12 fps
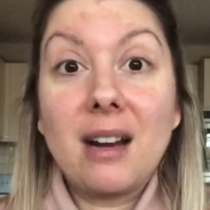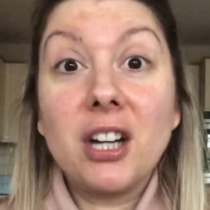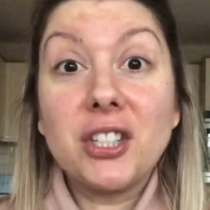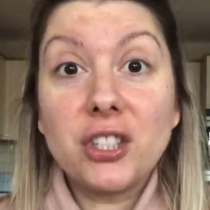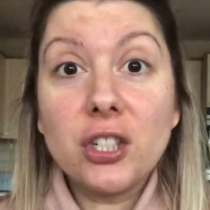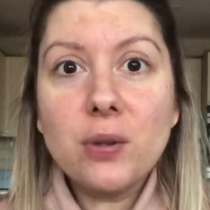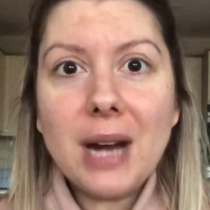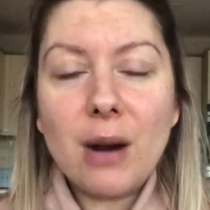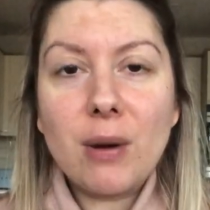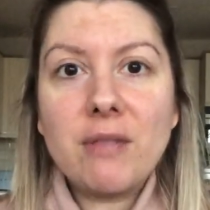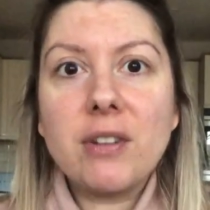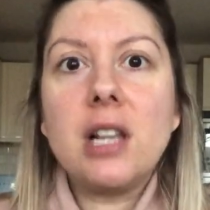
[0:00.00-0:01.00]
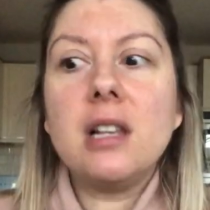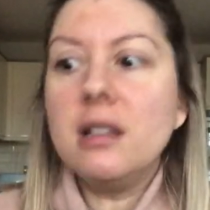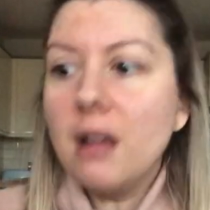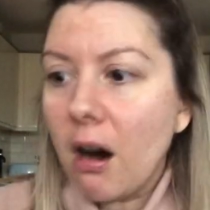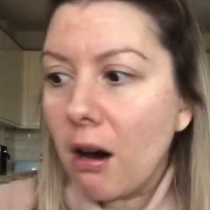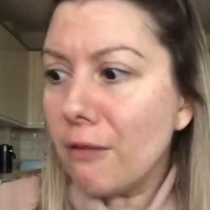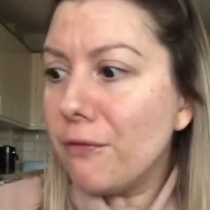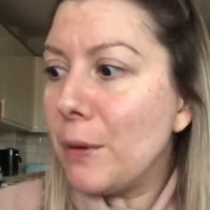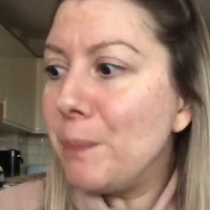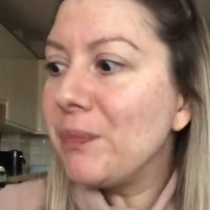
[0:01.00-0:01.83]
I do, however, love